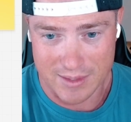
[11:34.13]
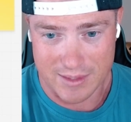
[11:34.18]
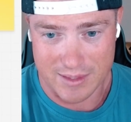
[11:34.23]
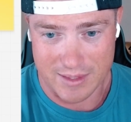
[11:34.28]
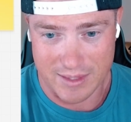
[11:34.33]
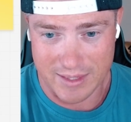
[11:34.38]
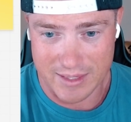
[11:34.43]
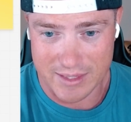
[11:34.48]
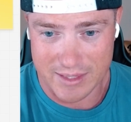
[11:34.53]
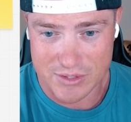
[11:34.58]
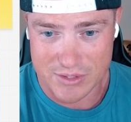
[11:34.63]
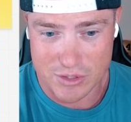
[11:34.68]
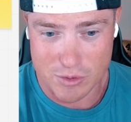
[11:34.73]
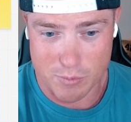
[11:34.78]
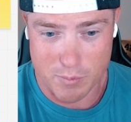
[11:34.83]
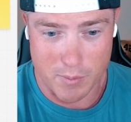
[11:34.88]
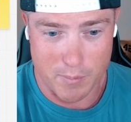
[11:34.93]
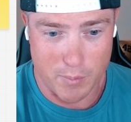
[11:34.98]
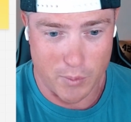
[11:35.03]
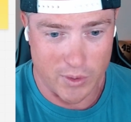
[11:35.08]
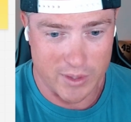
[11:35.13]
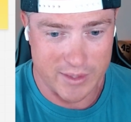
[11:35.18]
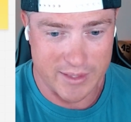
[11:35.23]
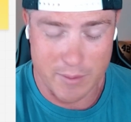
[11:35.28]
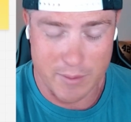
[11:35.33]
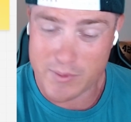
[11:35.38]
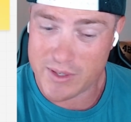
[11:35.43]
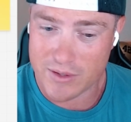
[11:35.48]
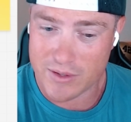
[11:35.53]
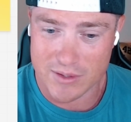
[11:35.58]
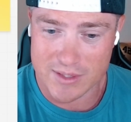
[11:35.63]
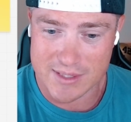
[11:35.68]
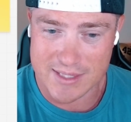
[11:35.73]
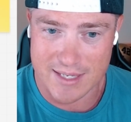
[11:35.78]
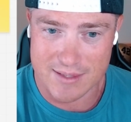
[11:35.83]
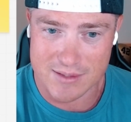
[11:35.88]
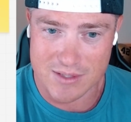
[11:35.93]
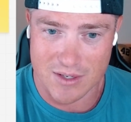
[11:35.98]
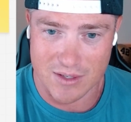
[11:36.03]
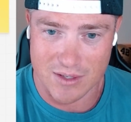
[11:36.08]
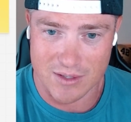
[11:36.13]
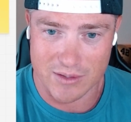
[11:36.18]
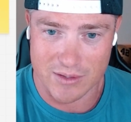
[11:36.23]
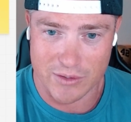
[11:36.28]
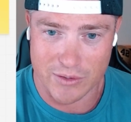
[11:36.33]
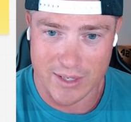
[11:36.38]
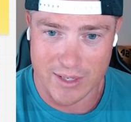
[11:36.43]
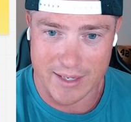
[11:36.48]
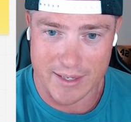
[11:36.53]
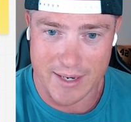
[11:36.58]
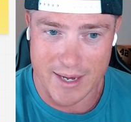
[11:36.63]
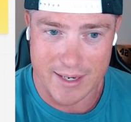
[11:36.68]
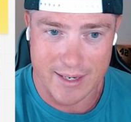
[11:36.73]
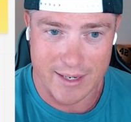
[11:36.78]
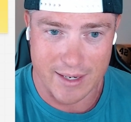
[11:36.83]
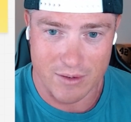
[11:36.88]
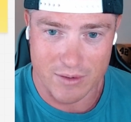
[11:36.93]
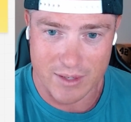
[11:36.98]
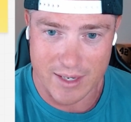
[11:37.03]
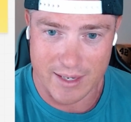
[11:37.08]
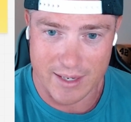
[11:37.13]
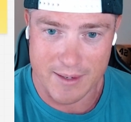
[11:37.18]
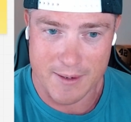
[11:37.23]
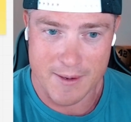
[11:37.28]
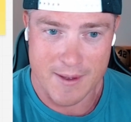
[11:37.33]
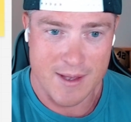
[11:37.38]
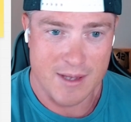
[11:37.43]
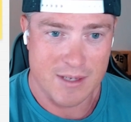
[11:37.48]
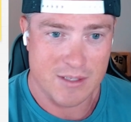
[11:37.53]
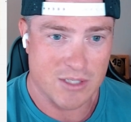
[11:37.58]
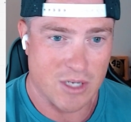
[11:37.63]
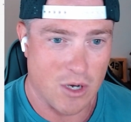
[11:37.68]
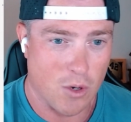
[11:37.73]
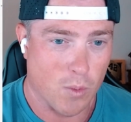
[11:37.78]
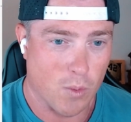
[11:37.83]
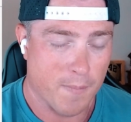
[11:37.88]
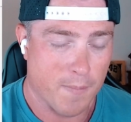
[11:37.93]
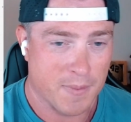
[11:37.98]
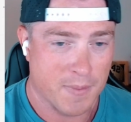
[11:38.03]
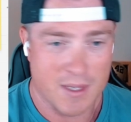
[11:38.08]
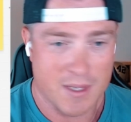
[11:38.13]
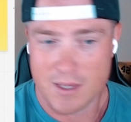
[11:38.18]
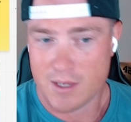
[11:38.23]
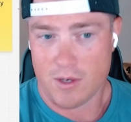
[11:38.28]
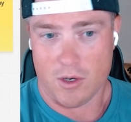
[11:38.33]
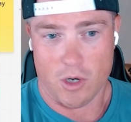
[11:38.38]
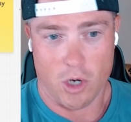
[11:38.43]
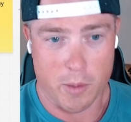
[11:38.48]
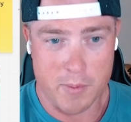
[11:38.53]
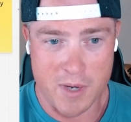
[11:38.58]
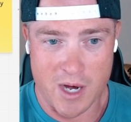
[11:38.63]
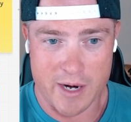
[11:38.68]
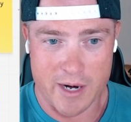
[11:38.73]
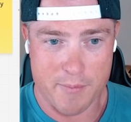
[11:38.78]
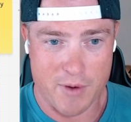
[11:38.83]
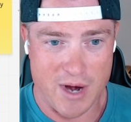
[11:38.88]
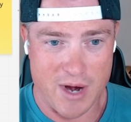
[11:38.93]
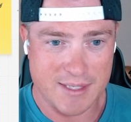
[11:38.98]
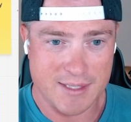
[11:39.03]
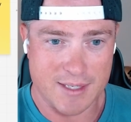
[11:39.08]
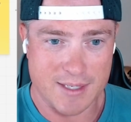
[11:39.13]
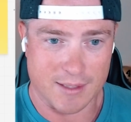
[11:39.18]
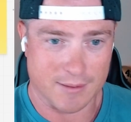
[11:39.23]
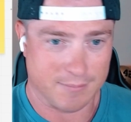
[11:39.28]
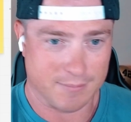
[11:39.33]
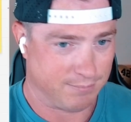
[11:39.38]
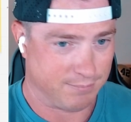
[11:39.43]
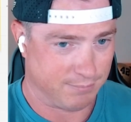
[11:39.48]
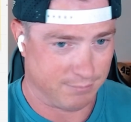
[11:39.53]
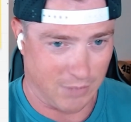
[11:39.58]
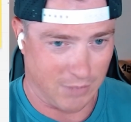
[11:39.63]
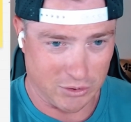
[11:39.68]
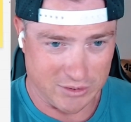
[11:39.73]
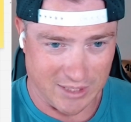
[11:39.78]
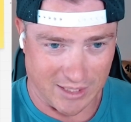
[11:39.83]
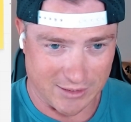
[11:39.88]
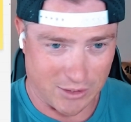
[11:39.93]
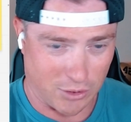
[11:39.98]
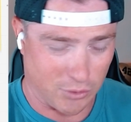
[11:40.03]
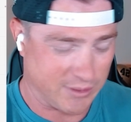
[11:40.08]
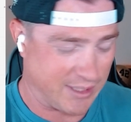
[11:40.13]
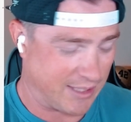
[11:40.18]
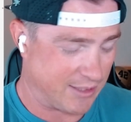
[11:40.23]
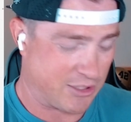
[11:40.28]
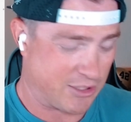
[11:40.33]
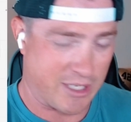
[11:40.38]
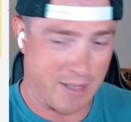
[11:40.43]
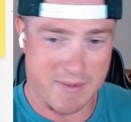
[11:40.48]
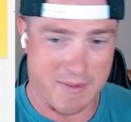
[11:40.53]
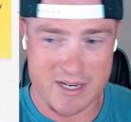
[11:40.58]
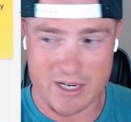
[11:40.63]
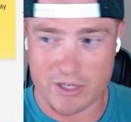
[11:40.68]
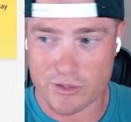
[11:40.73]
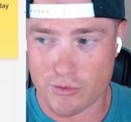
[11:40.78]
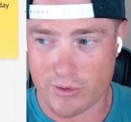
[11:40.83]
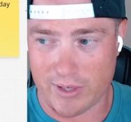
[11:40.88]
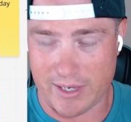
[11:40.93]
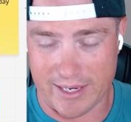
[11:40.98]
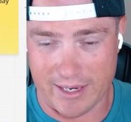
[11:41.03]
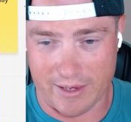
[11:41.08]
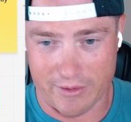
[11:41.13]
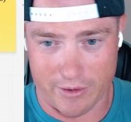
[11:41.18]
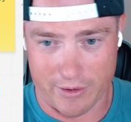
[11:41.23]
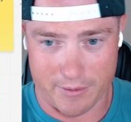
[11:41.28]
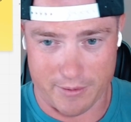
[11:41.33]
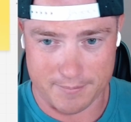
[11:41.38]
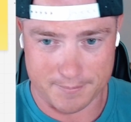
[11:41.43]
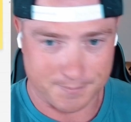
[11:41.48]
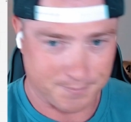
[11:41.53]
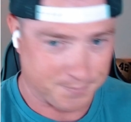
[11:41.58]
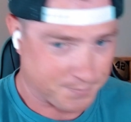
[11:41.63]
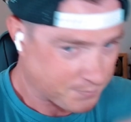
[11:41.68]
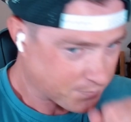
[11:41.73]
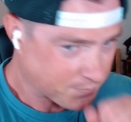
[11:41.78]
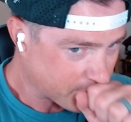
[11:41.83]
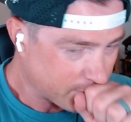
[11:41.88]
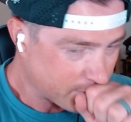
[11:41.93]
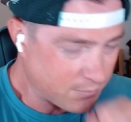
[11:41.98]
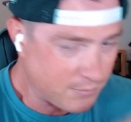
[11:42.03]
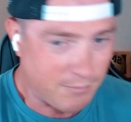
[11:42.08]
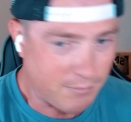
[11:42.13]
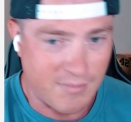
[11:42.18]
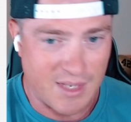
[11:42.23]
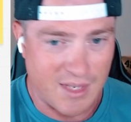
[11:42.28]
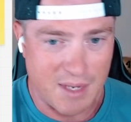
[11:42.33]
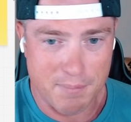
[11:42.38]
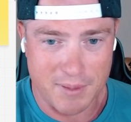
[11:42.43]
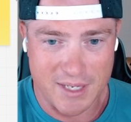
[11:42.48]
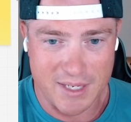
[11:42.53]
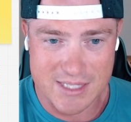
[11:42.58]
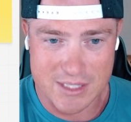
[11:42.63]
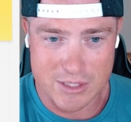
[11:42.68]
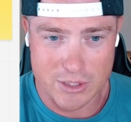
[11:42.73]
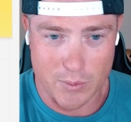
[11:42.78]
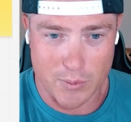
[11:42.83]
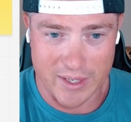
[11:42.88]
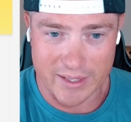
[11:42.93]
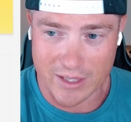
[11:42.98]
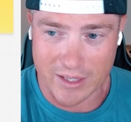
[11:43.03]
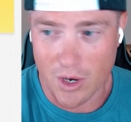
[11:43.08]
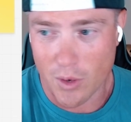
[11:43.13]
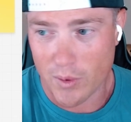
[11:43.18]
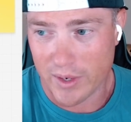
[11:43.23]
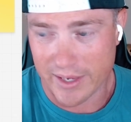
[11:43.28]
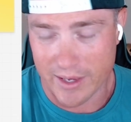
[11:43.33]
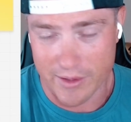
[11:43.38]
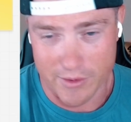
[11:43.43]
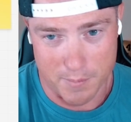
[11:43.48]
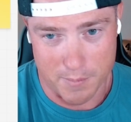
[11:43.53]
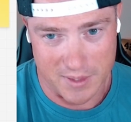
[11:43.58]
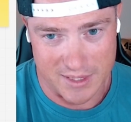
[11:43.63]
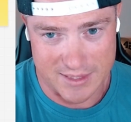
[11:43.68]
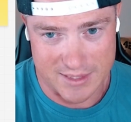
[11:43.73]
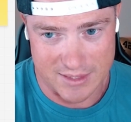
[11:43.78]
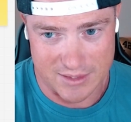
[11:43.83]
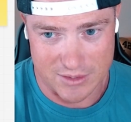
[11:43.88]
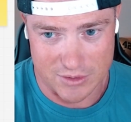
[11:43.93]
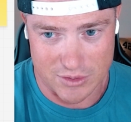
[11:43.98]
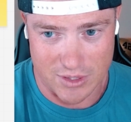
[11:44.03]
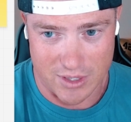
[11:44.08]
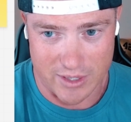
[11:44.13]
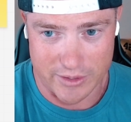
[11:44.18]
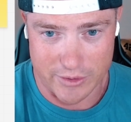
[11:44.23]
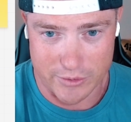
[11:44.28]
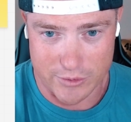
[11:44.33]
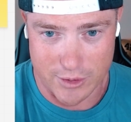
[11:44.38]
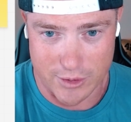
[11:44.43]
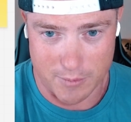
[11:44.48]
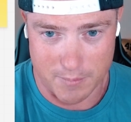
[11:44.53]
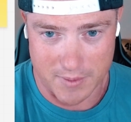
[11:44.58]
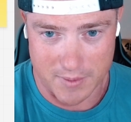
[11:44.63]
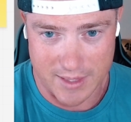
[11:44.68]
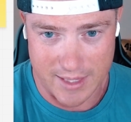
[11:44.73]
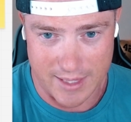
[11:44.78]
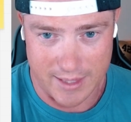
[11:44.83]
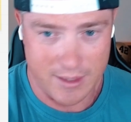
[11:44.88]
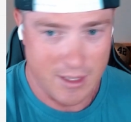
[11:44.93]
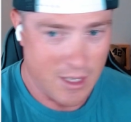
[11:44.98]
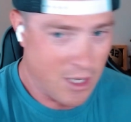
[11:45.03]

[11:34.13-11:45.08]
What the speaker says: is super important. And then when you go to the sales call, you got to knock it out, okay? So Omaha, Nebraska, motels, hotels, gym, industrial, any other places you want to go, any other places you saw on YouTube, okay?